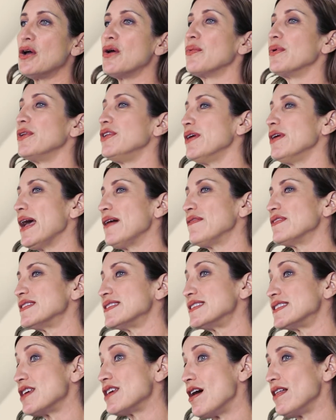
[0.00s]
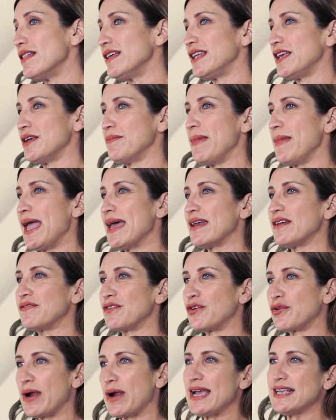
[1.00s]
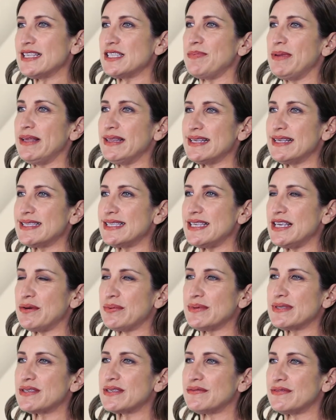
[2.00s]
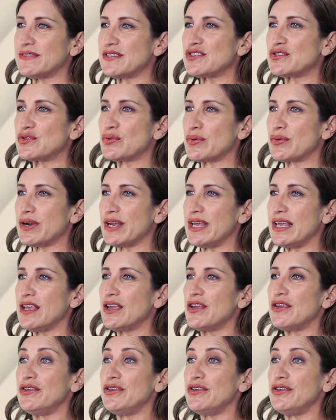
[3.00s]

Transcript: When you have a solid command of grasping the sequence of a story,